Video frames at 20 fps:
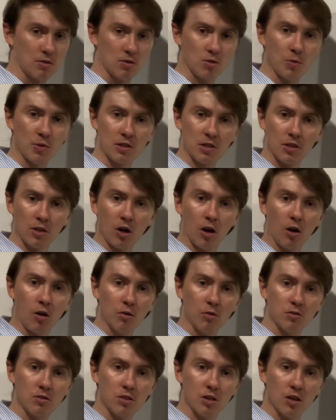so it's an
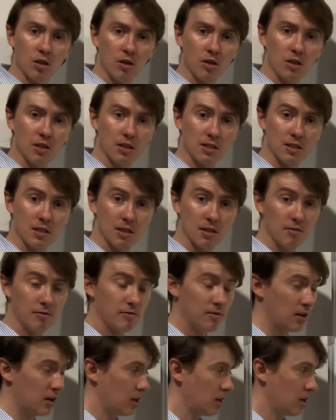alternative